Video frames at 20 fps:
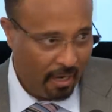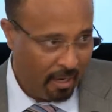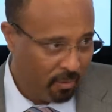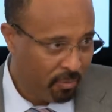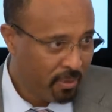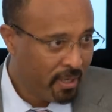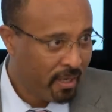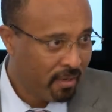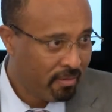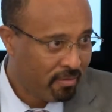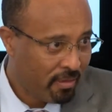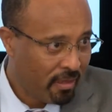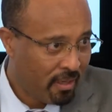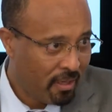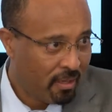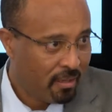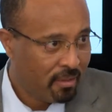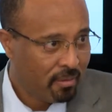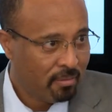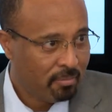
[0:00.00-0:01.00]
We
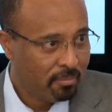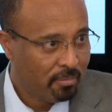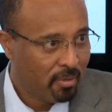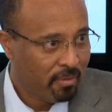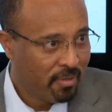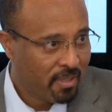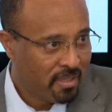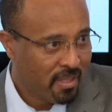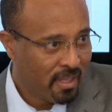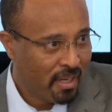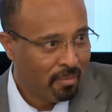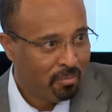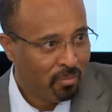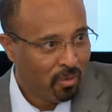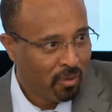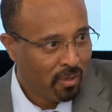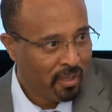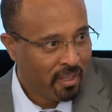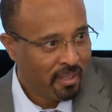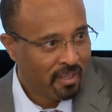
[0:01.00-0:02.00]
have Professor
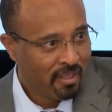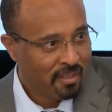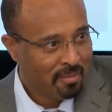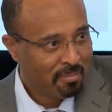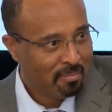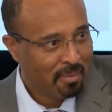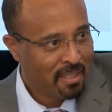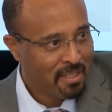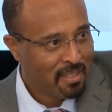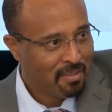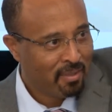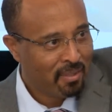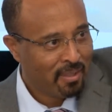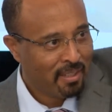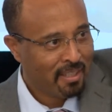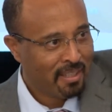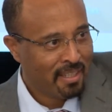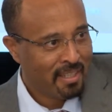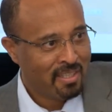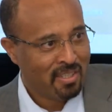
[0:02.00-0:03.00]
Emco here. Please, if you
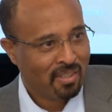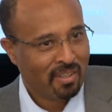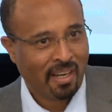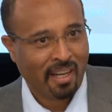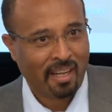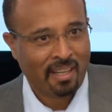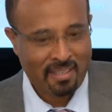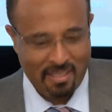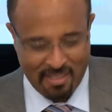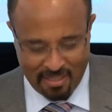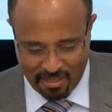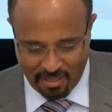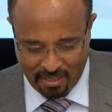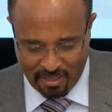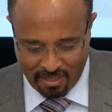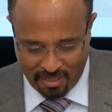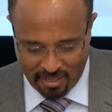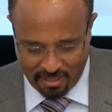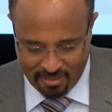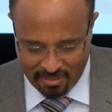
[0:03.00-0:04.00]
can raise your hand.
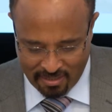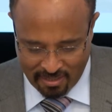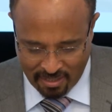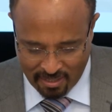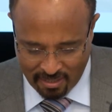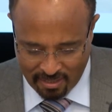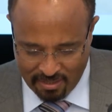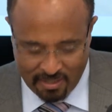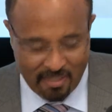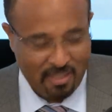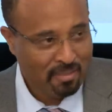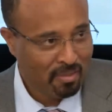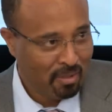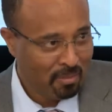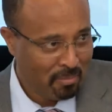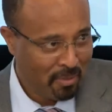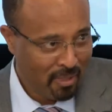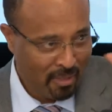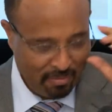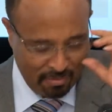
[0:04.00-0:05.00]
He's
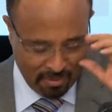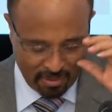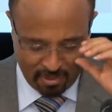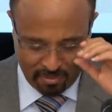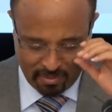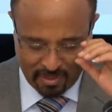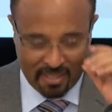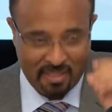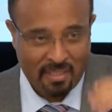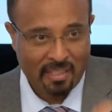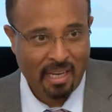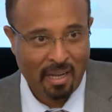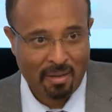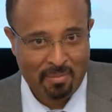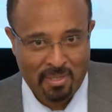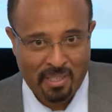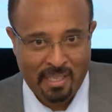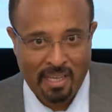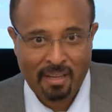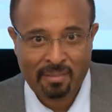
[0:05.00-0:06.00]
from the Free University in
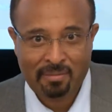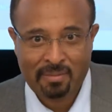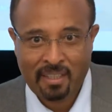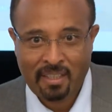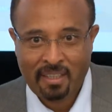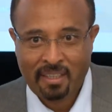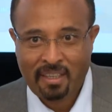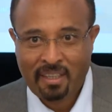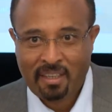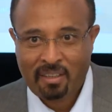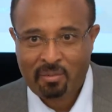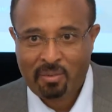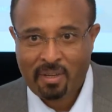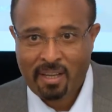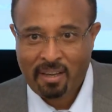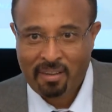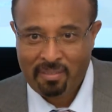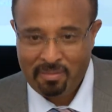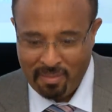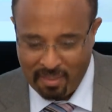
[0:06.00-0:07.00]
Amsterdam. We
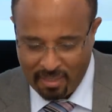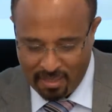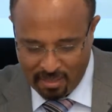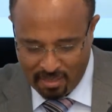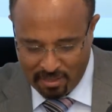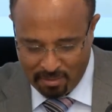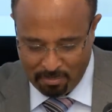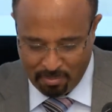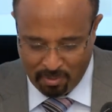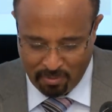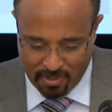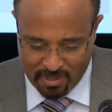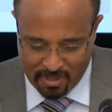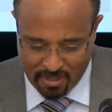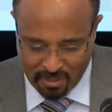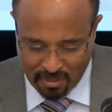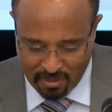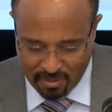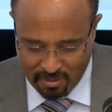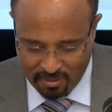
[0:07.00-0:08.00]
have
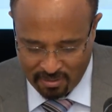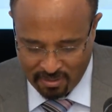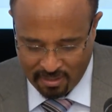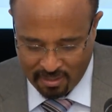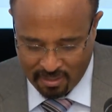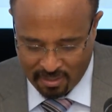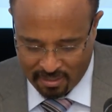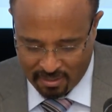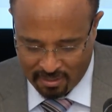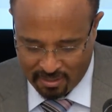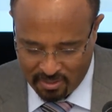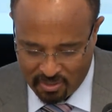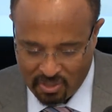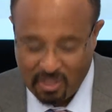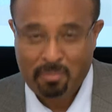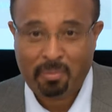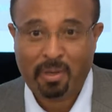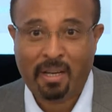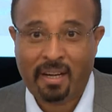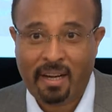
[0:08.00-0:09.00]
Professor
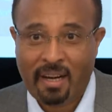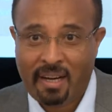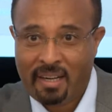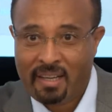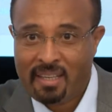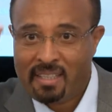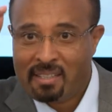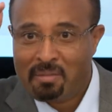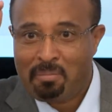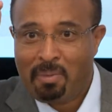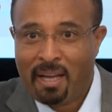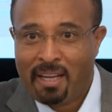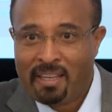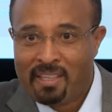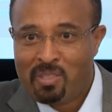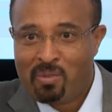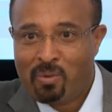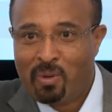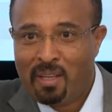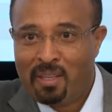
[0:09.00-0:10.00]
Jen Mairara at the back
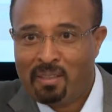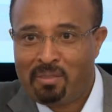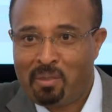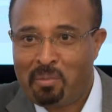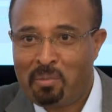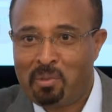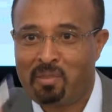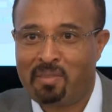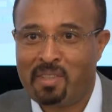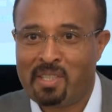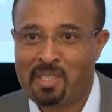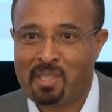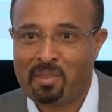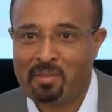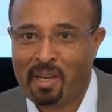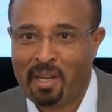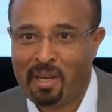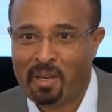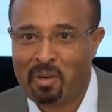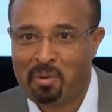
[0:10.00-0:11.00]
as well from University of
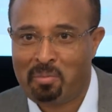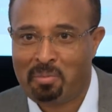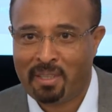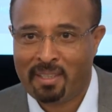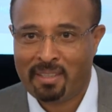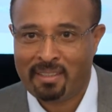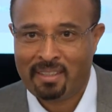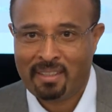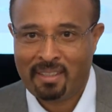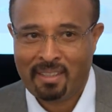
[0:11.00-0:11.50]
Nairobi.